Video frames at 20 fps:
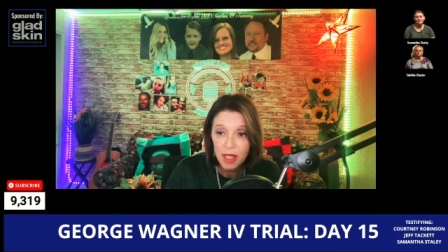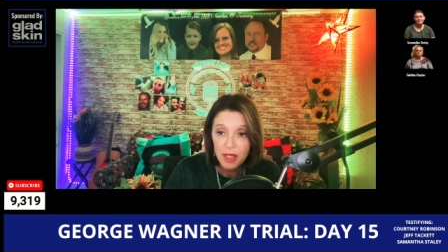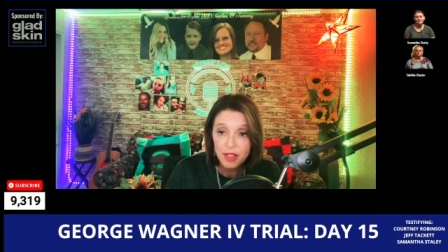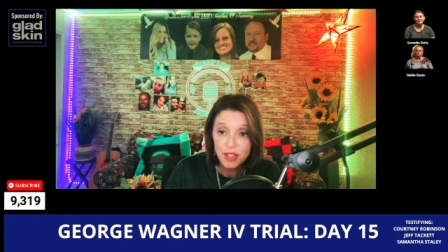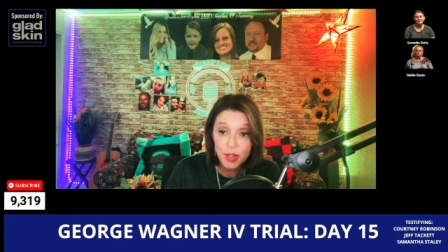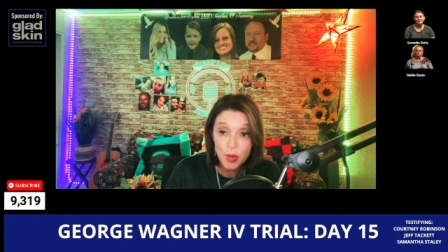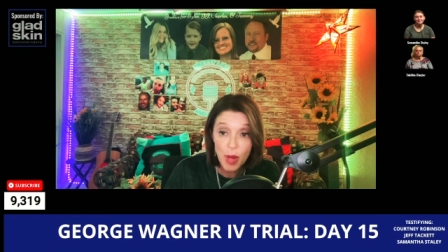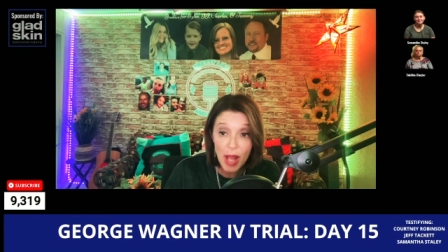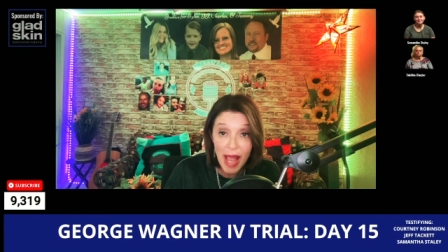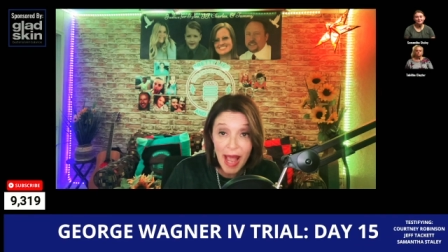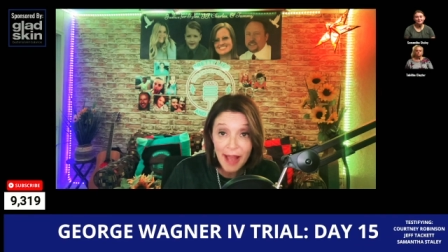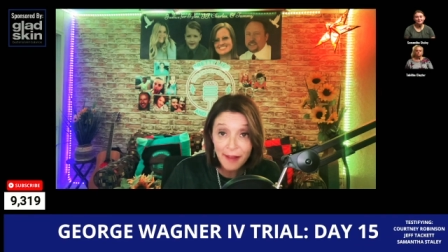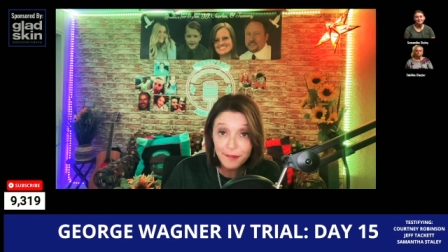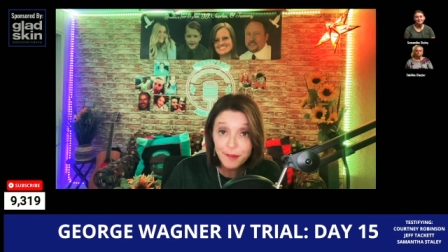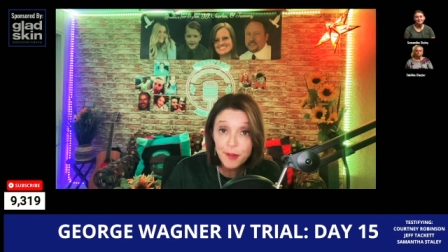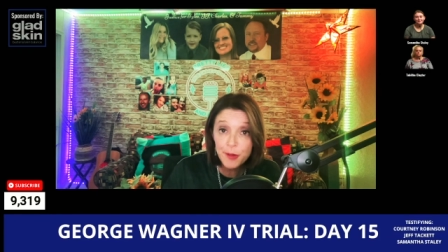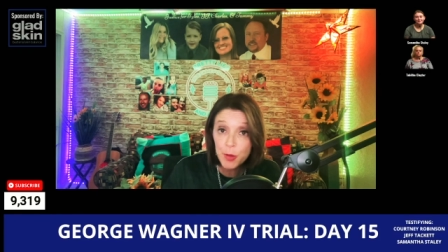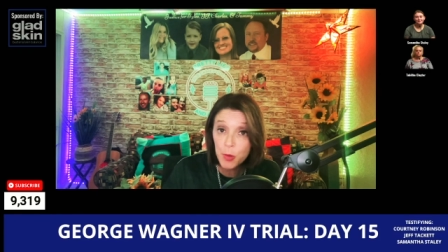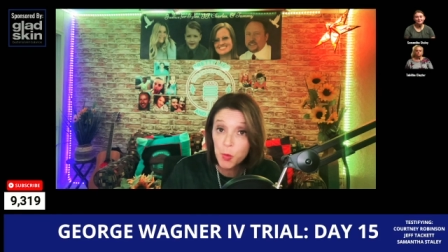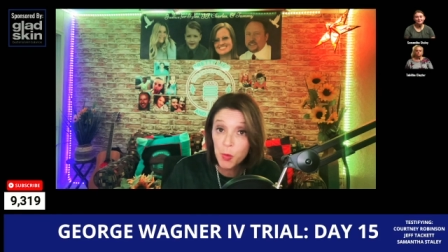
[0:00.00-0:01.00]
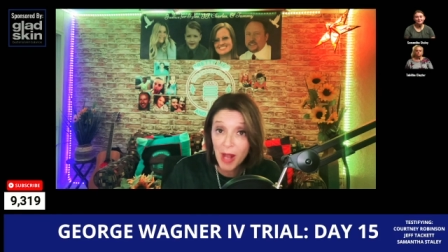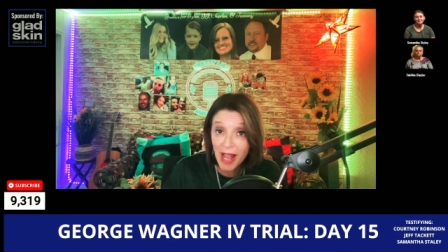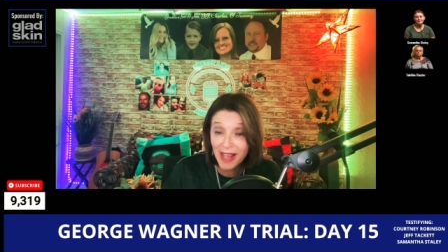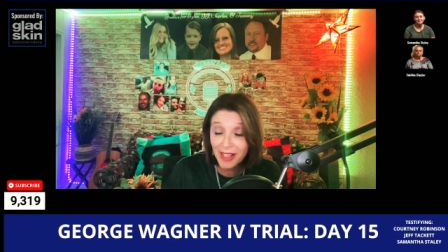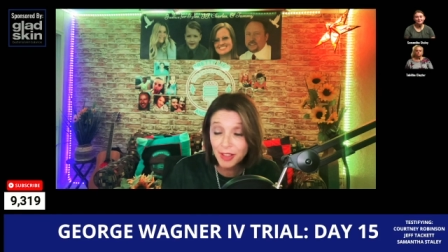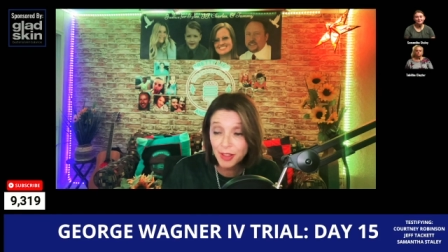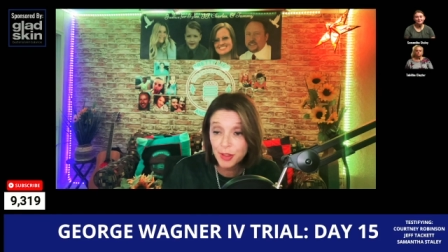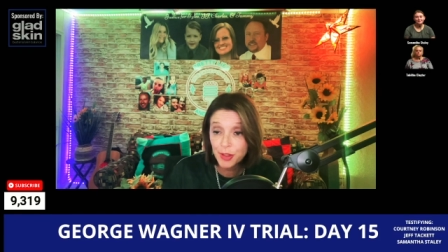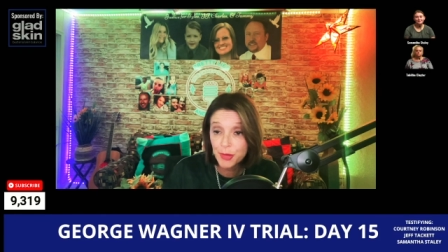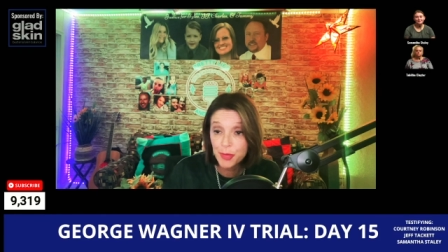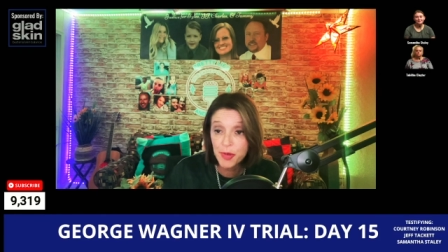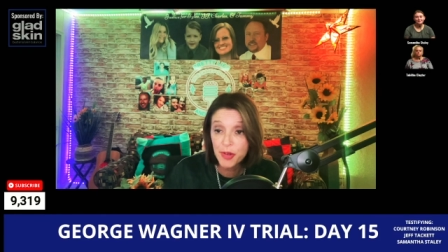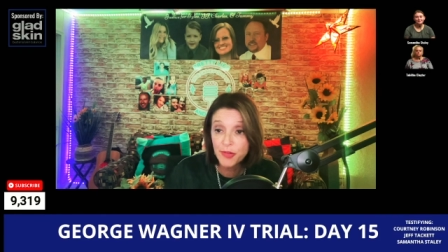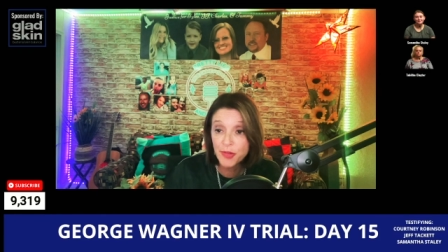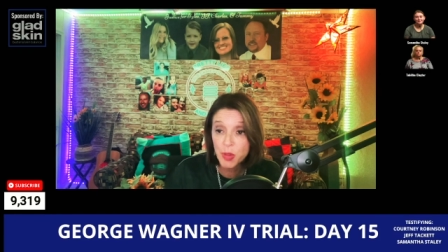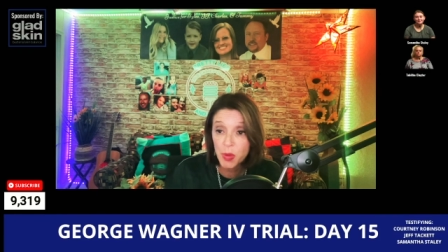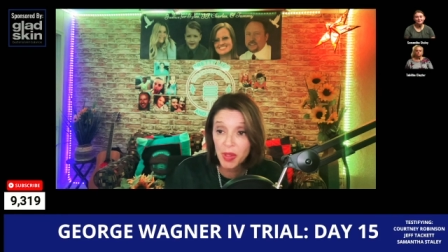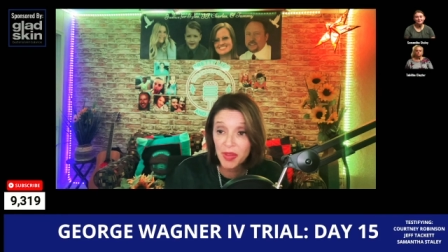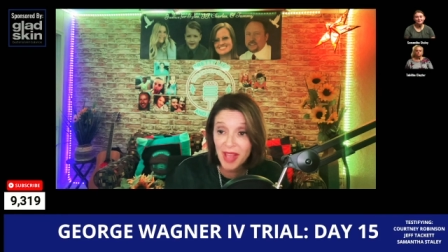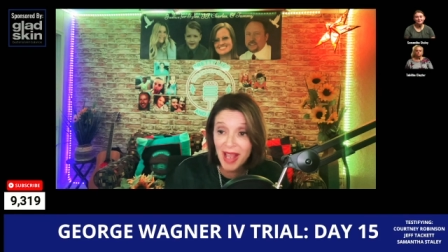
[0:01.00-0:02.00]
So after the Wagners moved
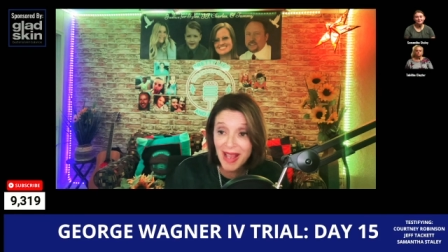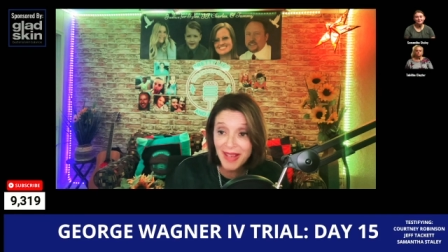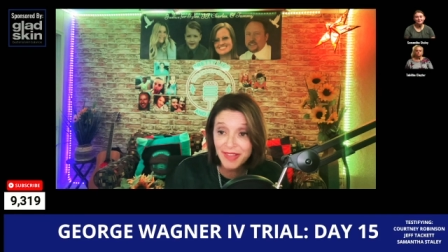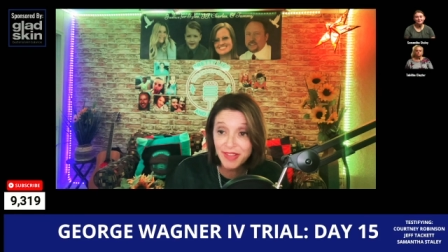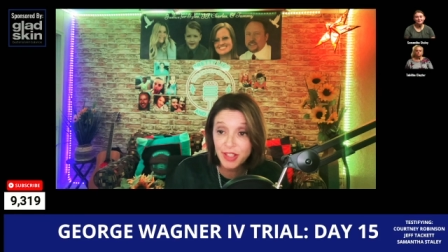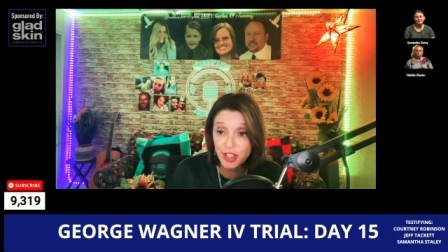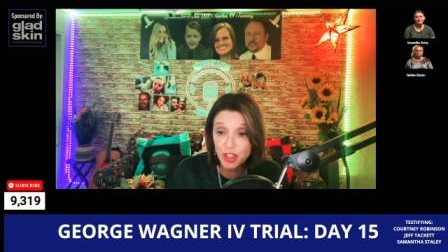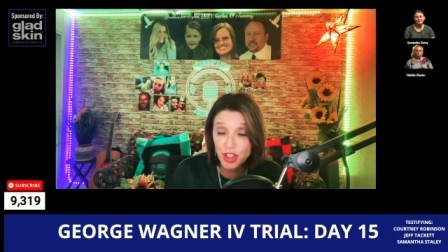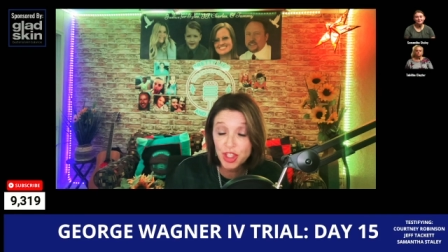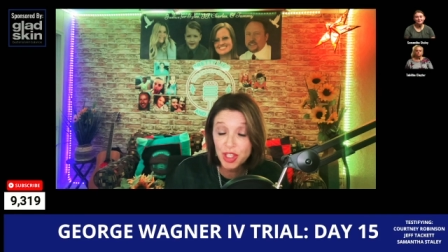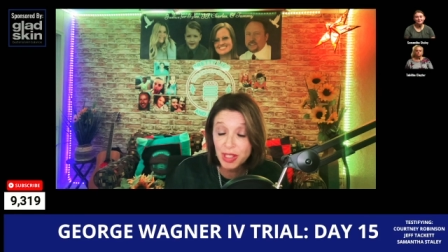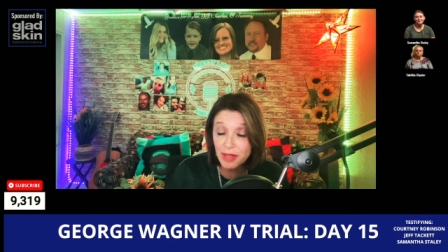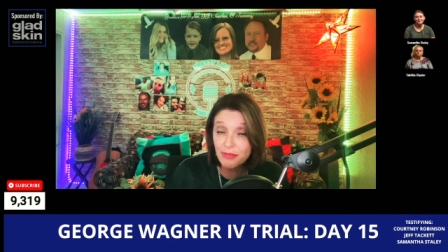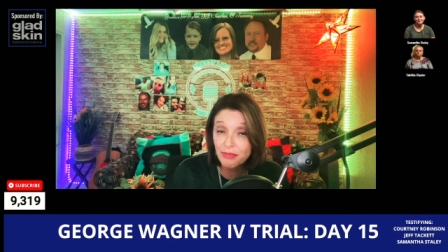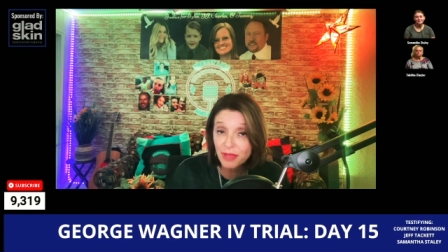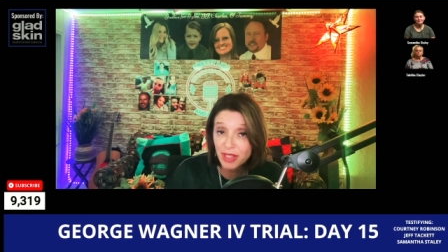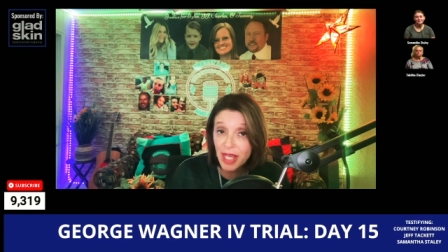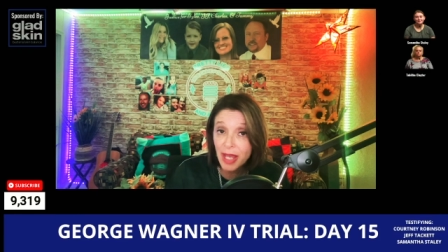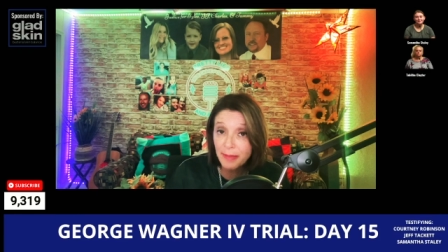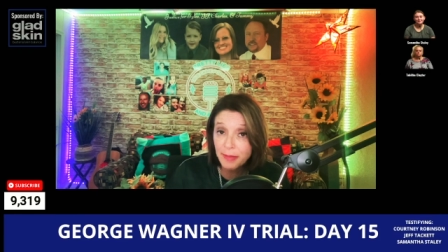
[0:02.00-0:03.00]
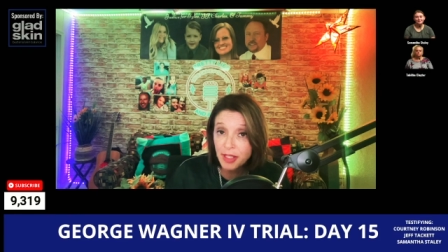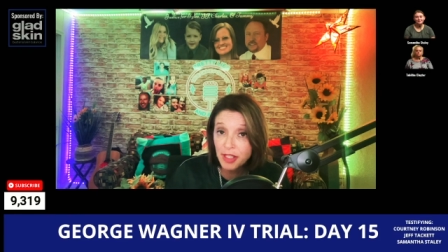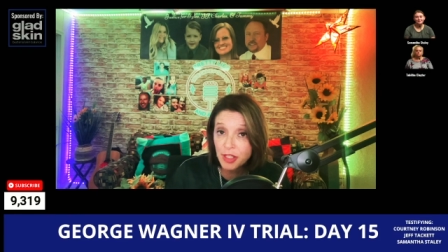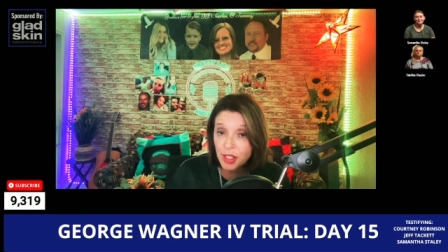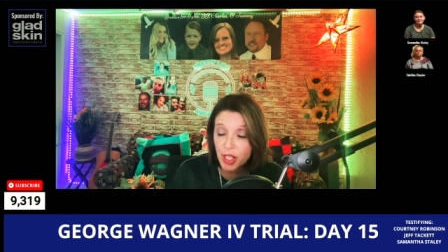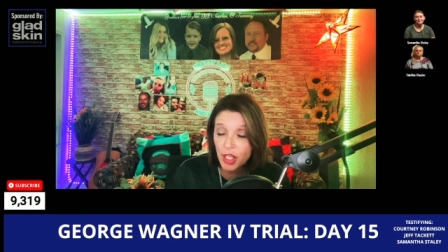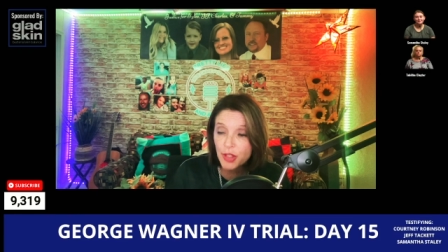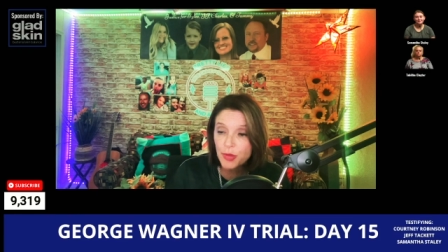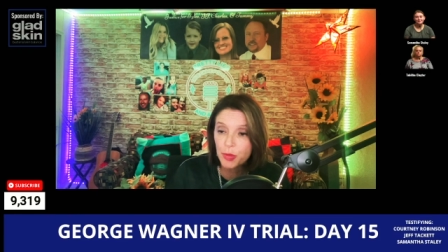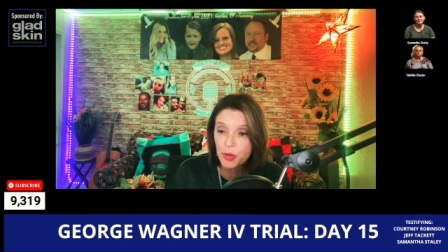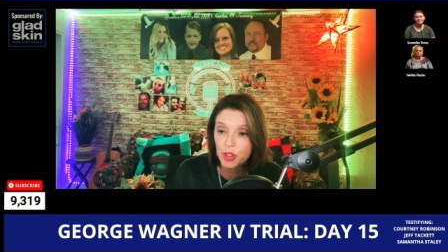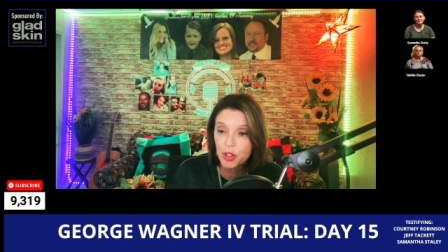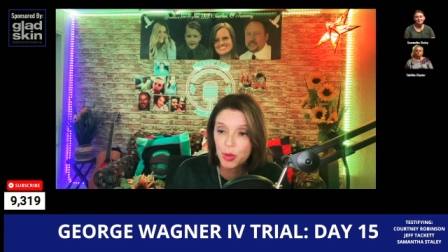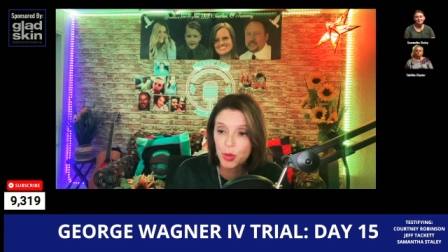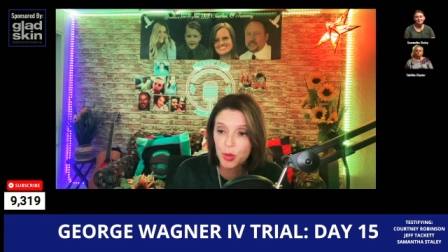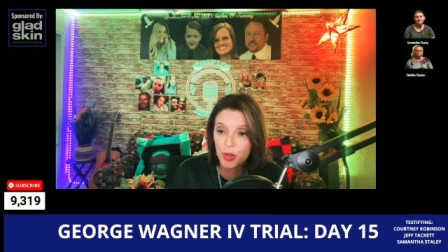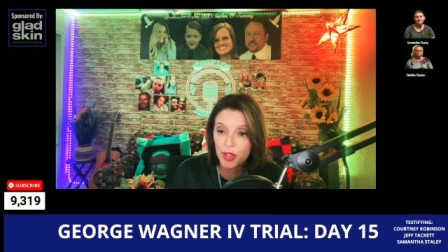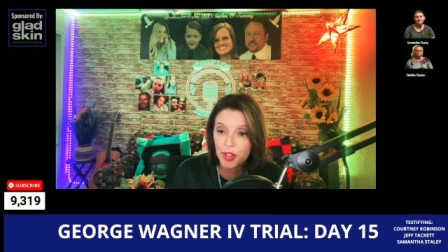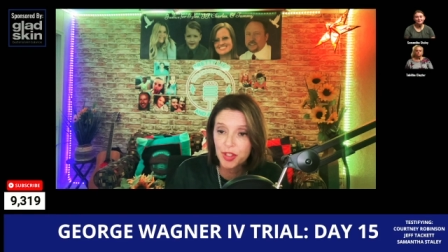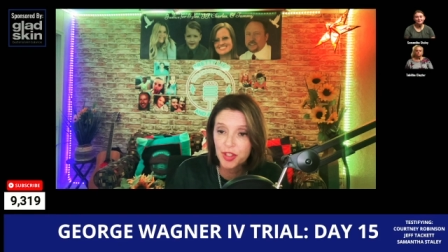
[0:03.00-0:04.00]
to Alaska, she kept in touch with
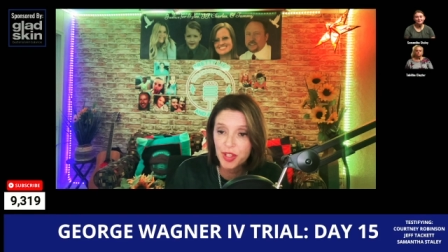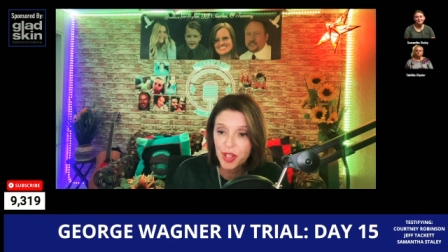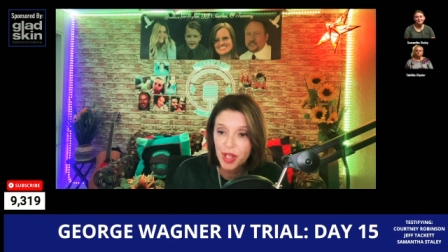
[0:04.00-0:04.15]
George